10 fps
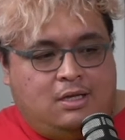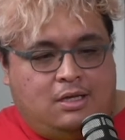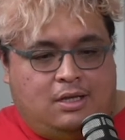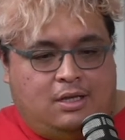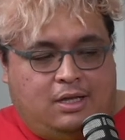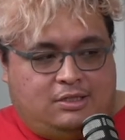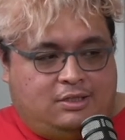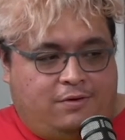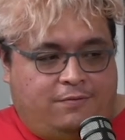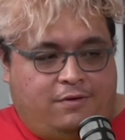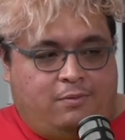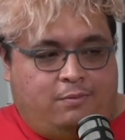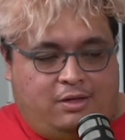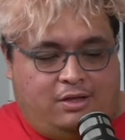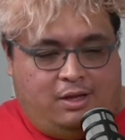Let's convert
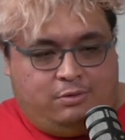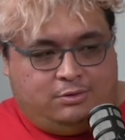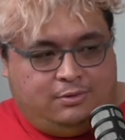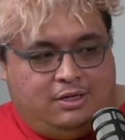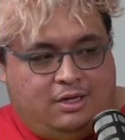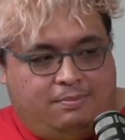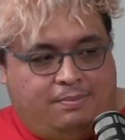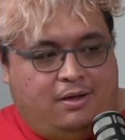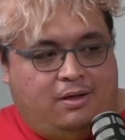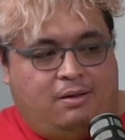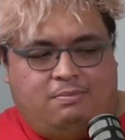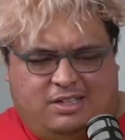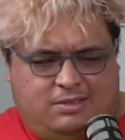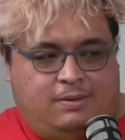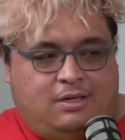what they were talking about and
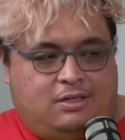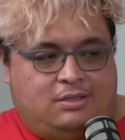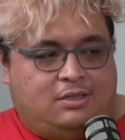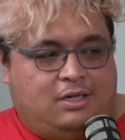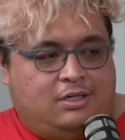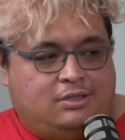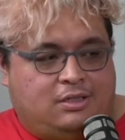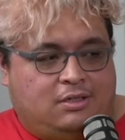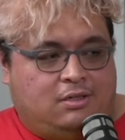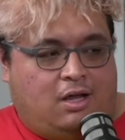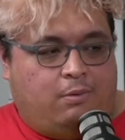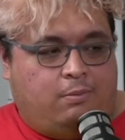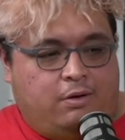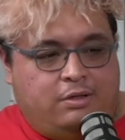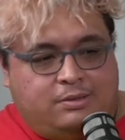let's make it into action. I'm
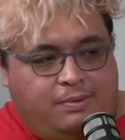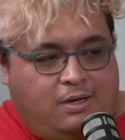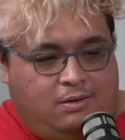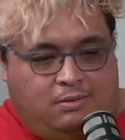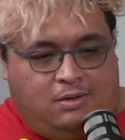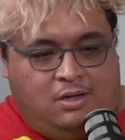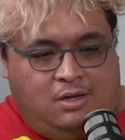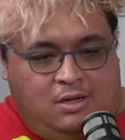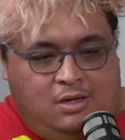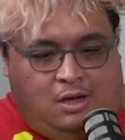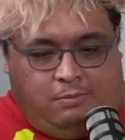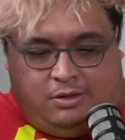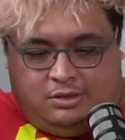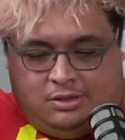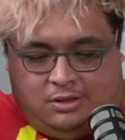going to
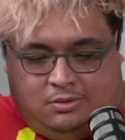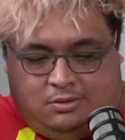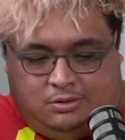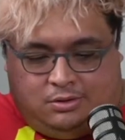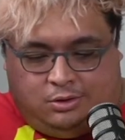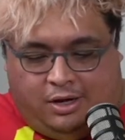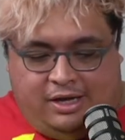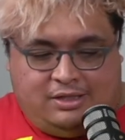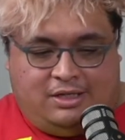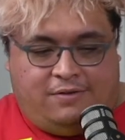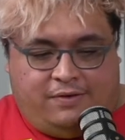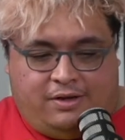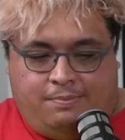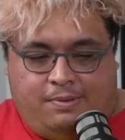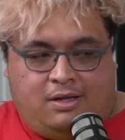try and see if I
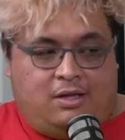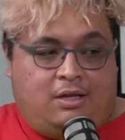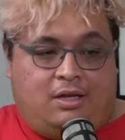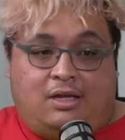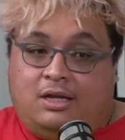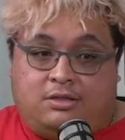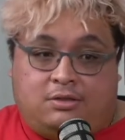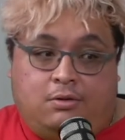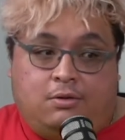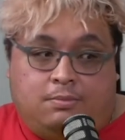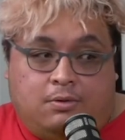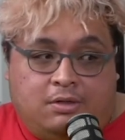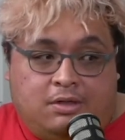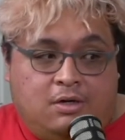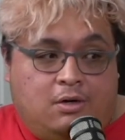can be on the next local
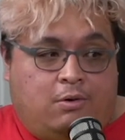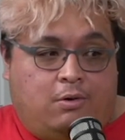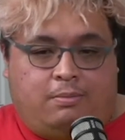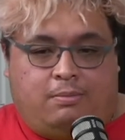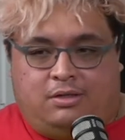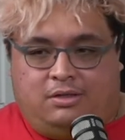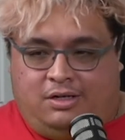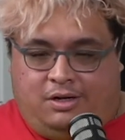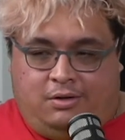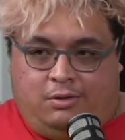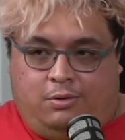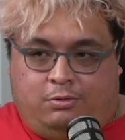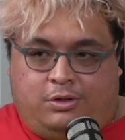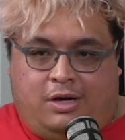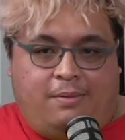board, or I'm going to, or
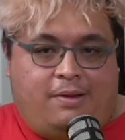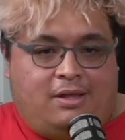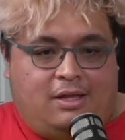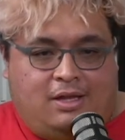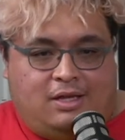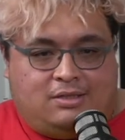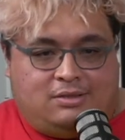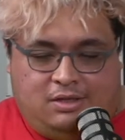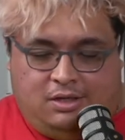try and be in the next,